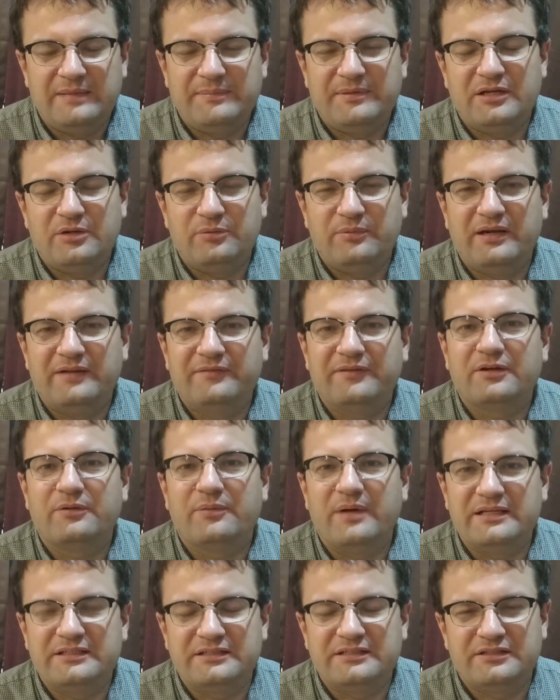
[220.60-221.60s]
Let me know whatever
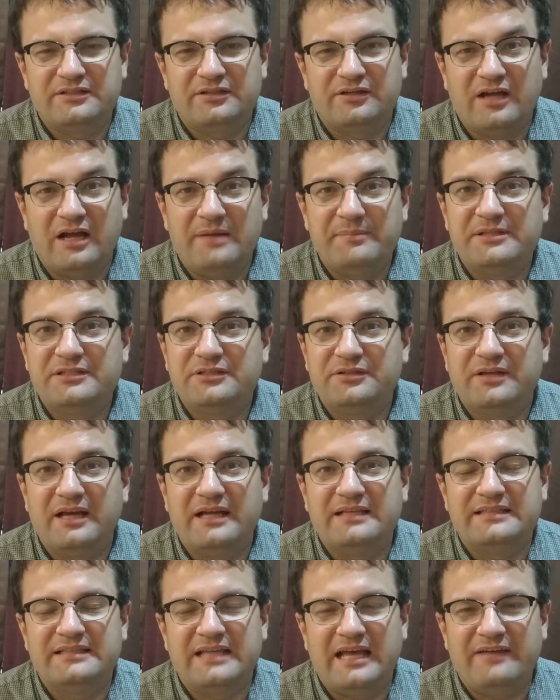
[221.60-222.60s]
questions or comments you
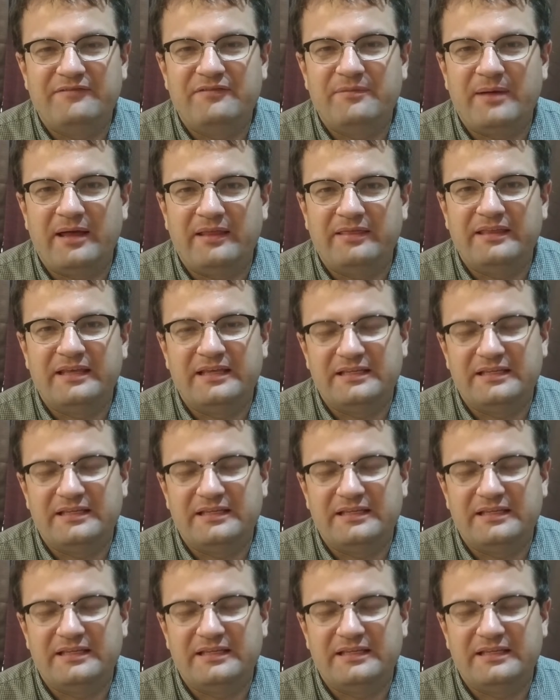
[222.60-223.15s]
guys have about